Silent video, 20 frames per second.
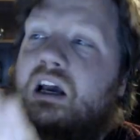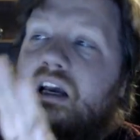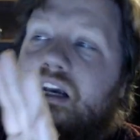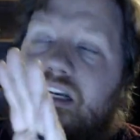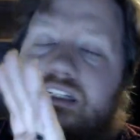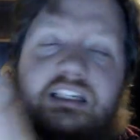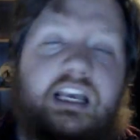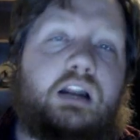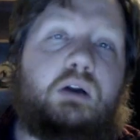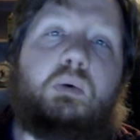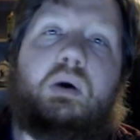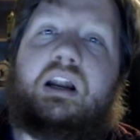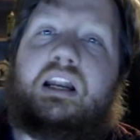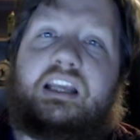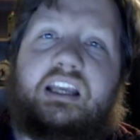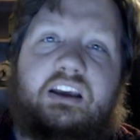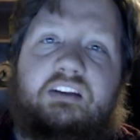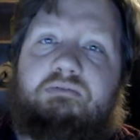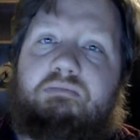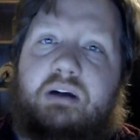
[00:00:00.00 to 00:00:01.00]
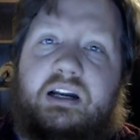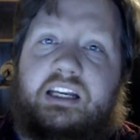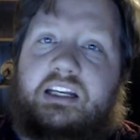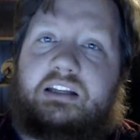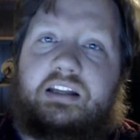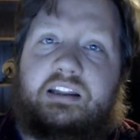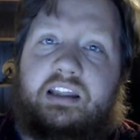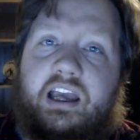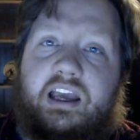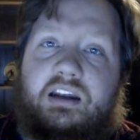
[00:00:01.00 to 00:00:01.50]
because I don't want to give money
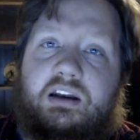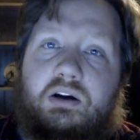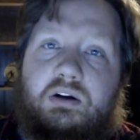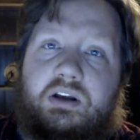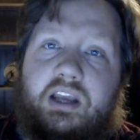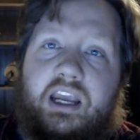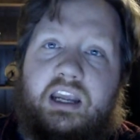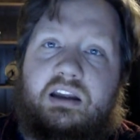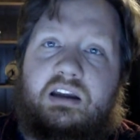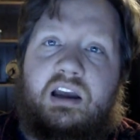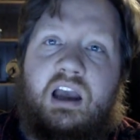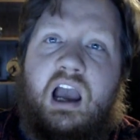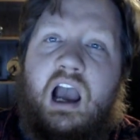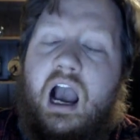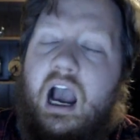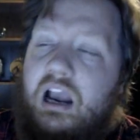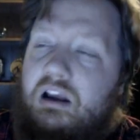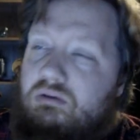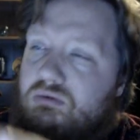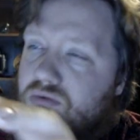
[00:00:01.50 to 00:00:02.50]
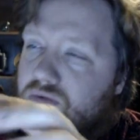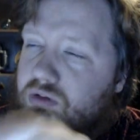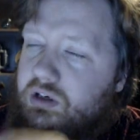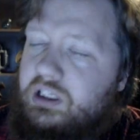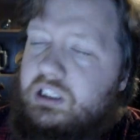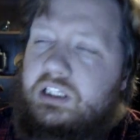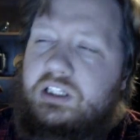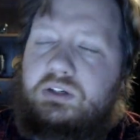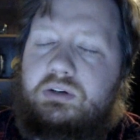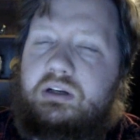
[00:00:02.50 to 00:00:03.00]
to that, okay? I
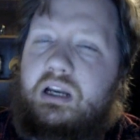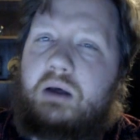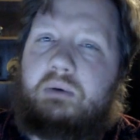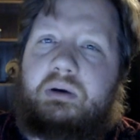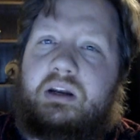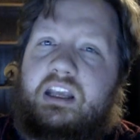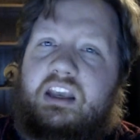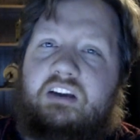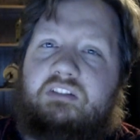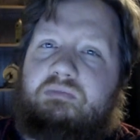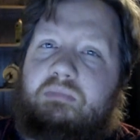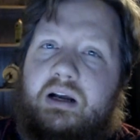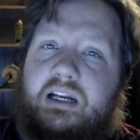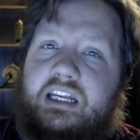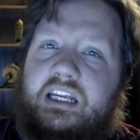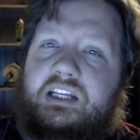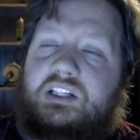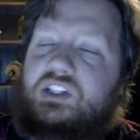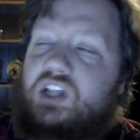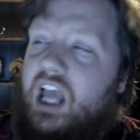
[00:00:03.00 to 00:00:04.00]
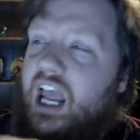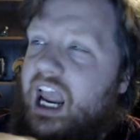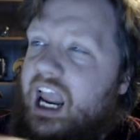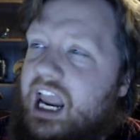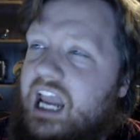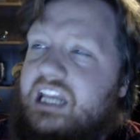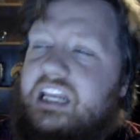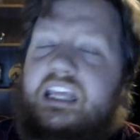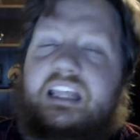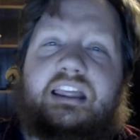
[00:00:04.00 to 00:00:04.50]
really do not want to give money to
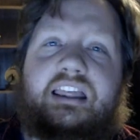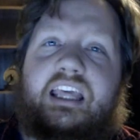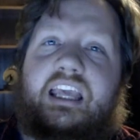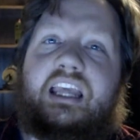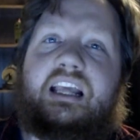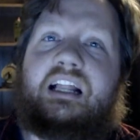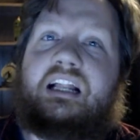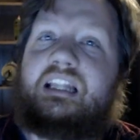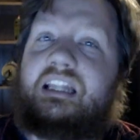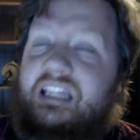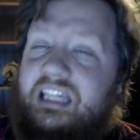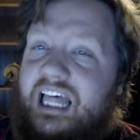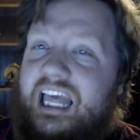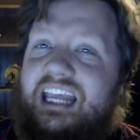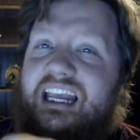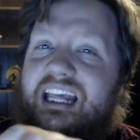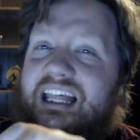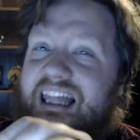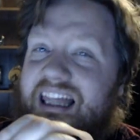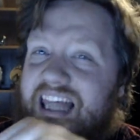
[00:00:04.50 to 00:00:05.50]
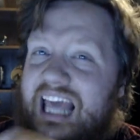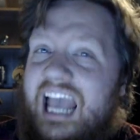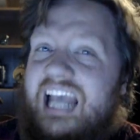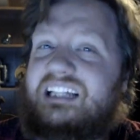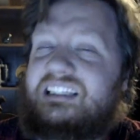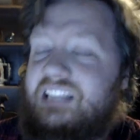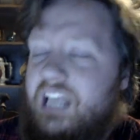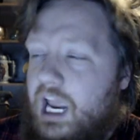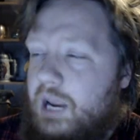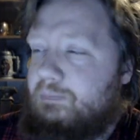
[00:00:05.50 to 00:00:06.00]
anything like
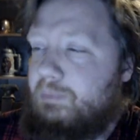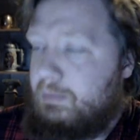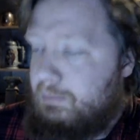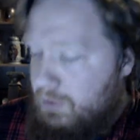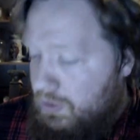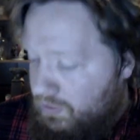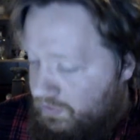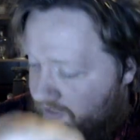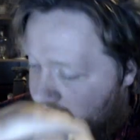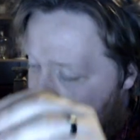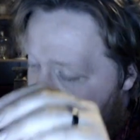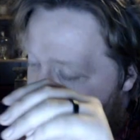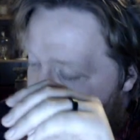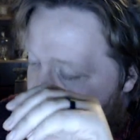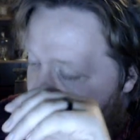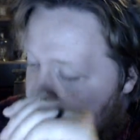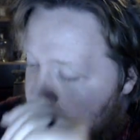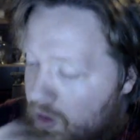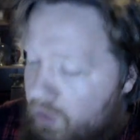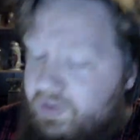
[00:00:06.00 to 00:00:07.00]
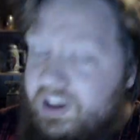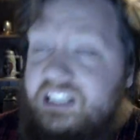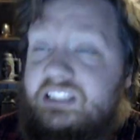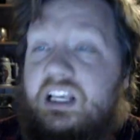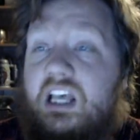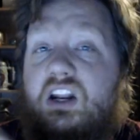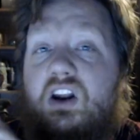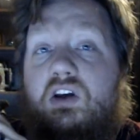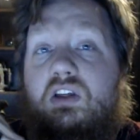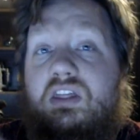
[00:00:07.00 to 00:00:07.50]
that type of movie. Movies
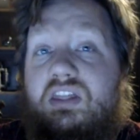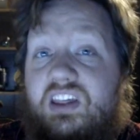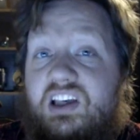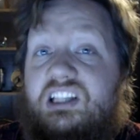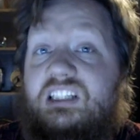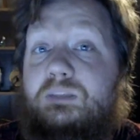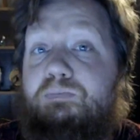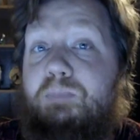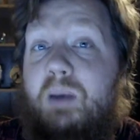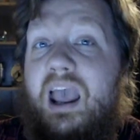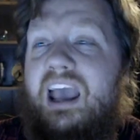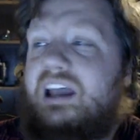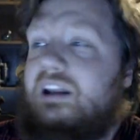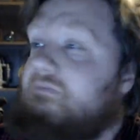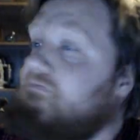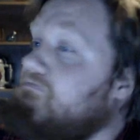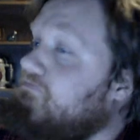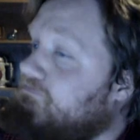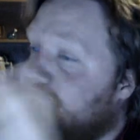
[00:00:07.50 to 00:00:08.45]
that are this bad,